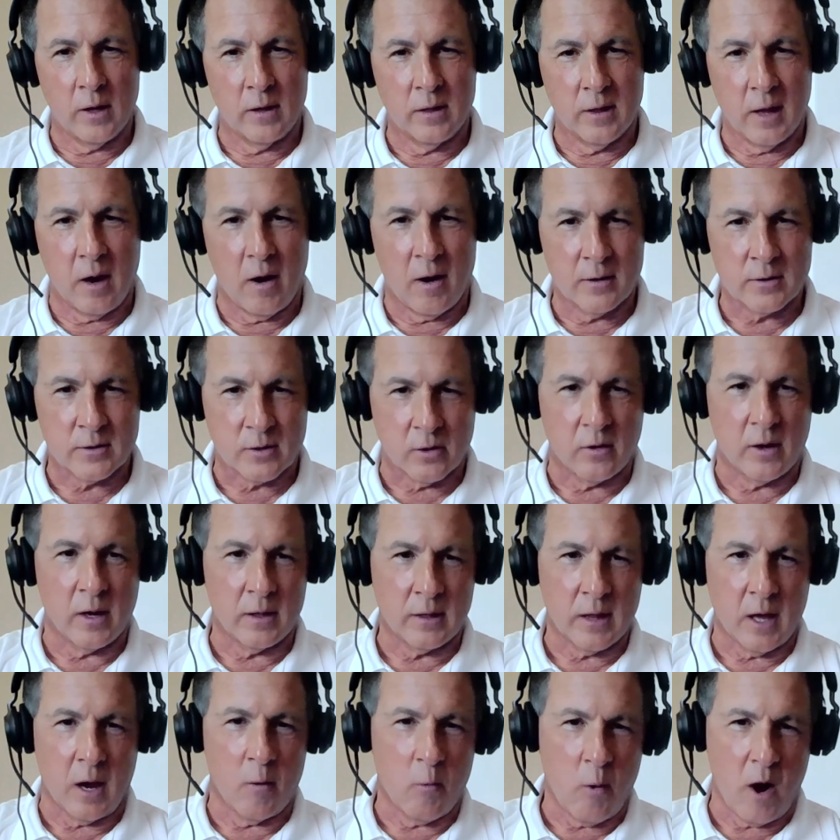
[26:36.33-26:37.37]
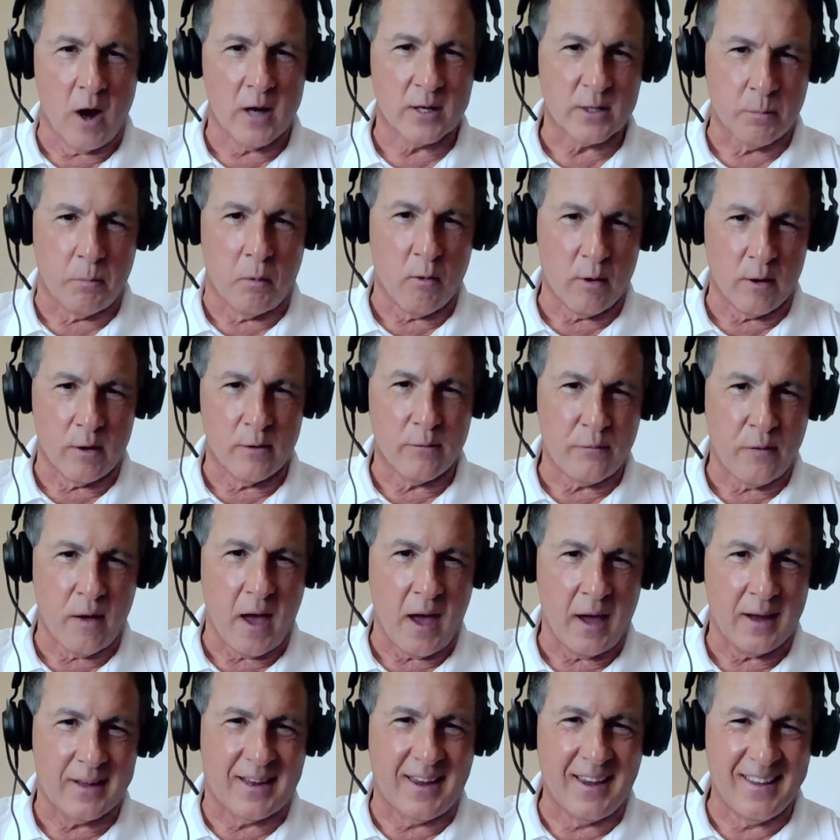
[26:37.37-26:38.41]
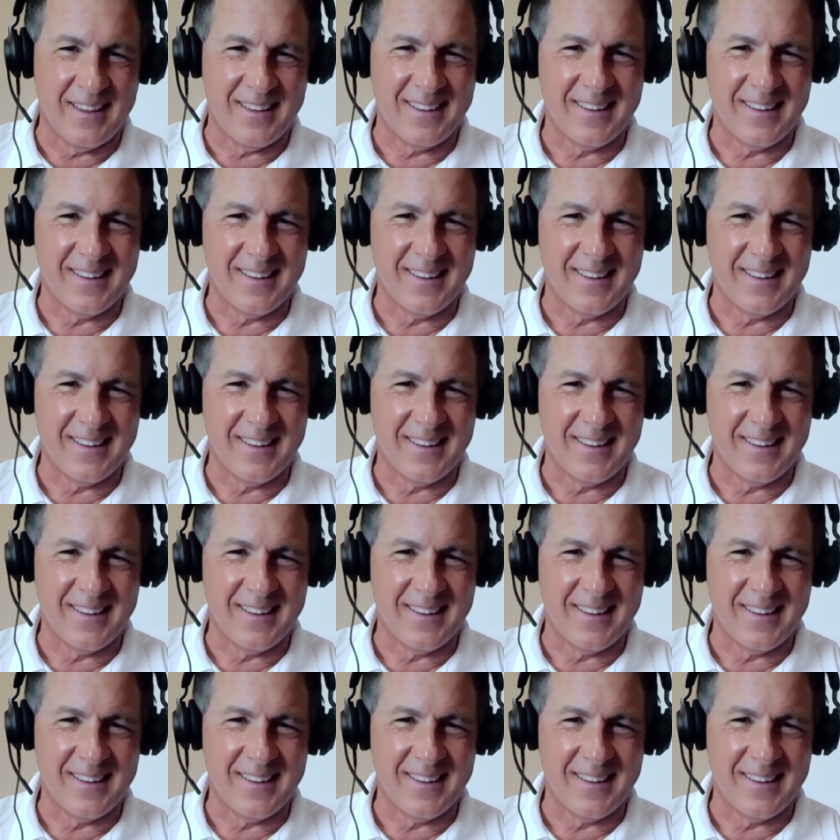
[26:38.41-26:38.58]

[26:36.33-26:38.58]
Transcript: And they also get that washboard effect.